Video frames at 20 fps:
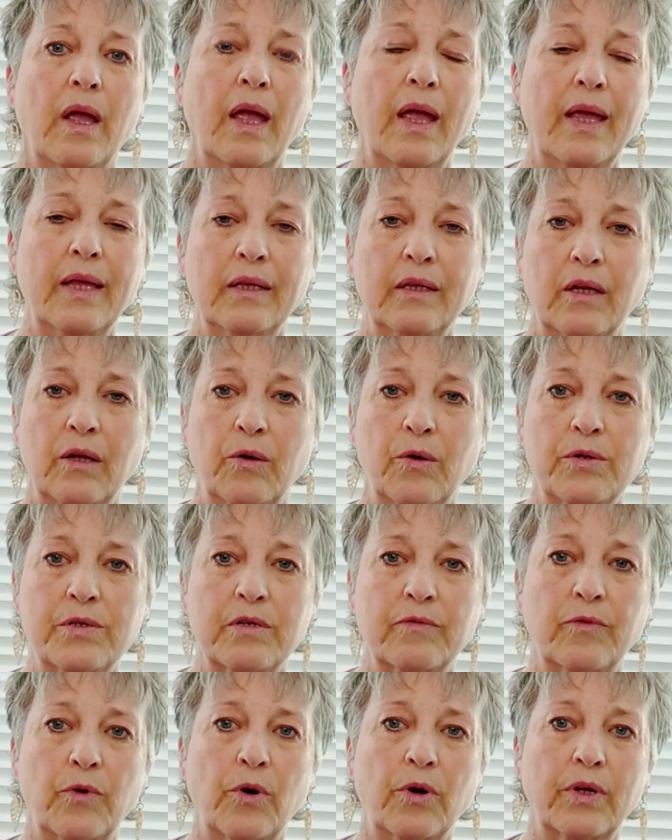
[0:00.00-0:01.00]
and loads
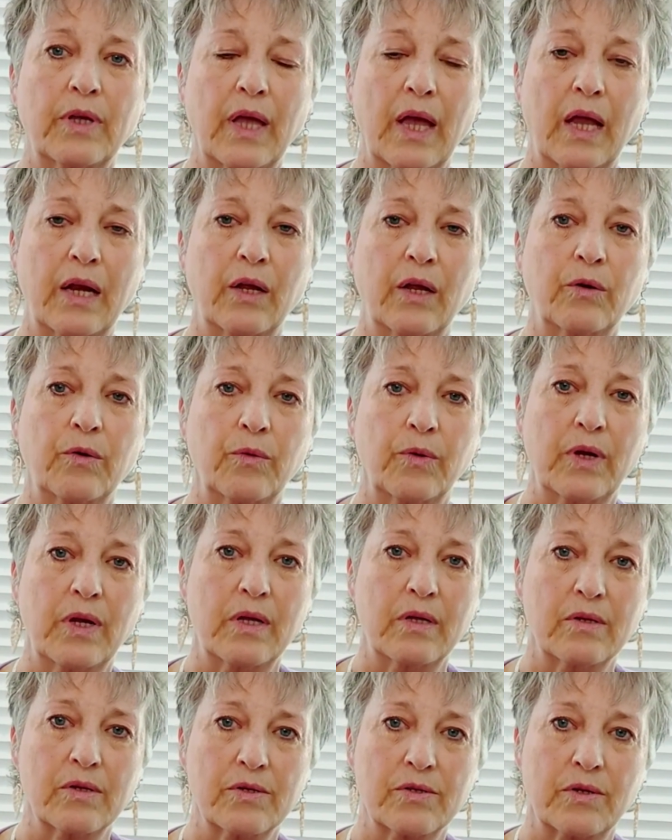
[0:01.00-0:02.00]
of organic
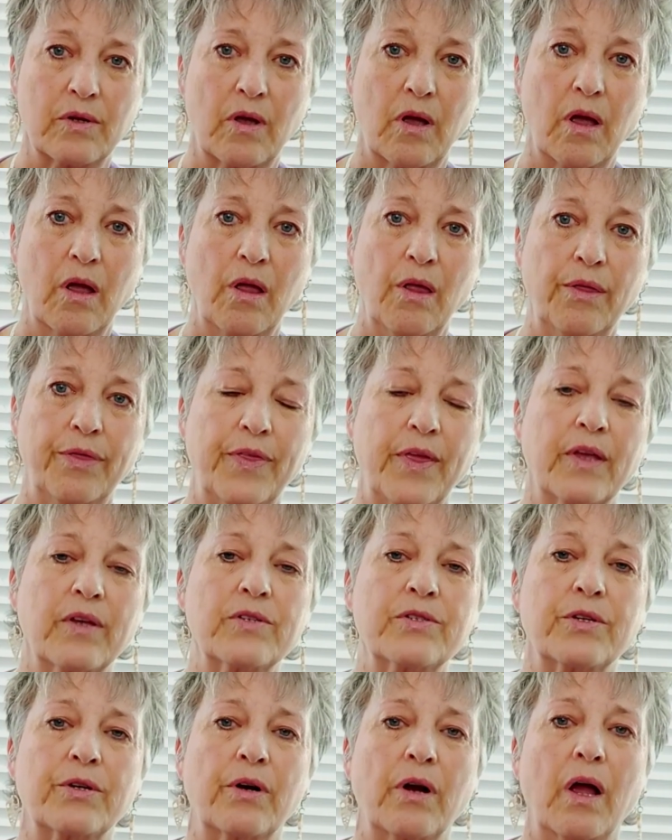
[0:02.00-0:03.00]
greens, all
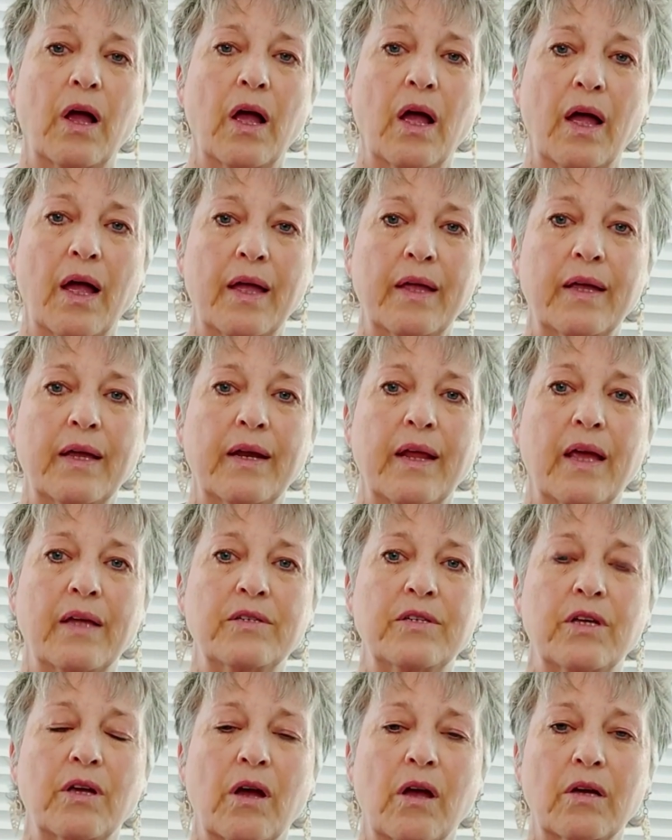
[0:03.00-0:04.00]
things that are high in
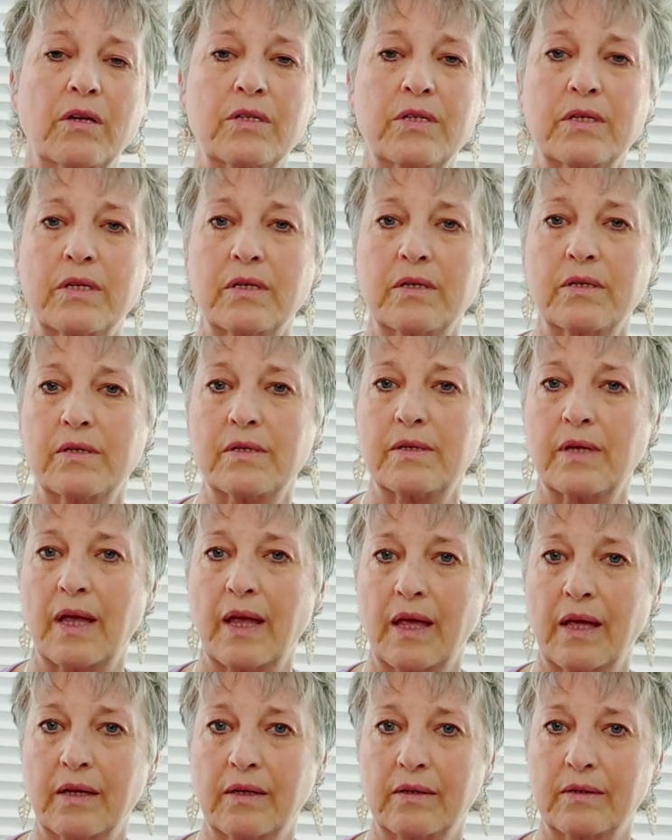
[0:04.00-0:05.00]
antioxidants
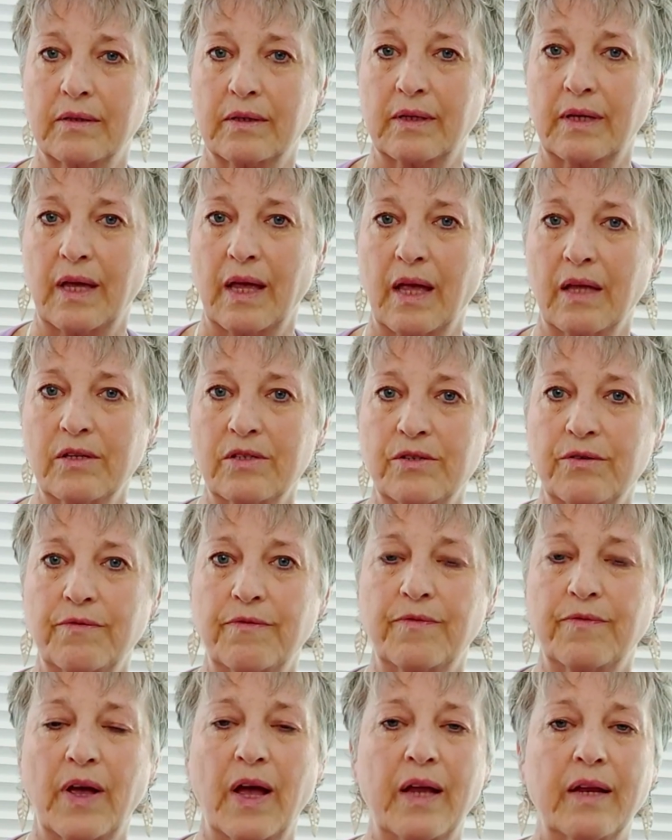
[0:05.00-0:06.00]
and
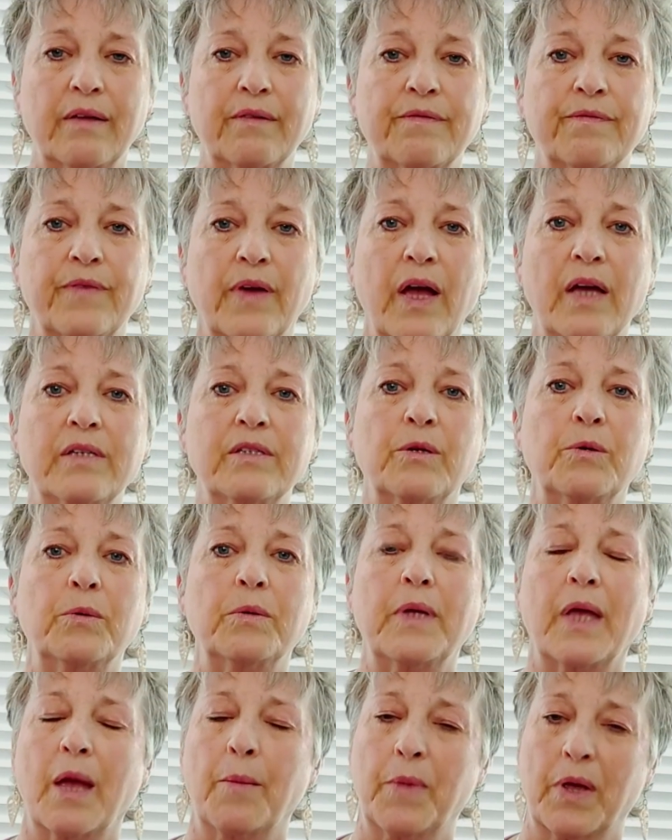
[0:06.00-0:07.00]
cancer-fighting
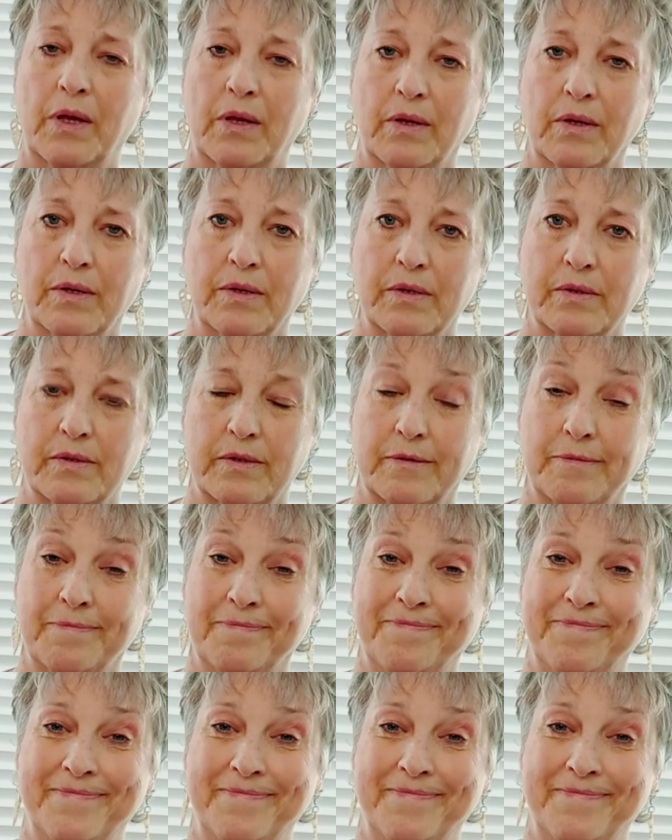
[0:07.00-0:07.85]
phytochemicals.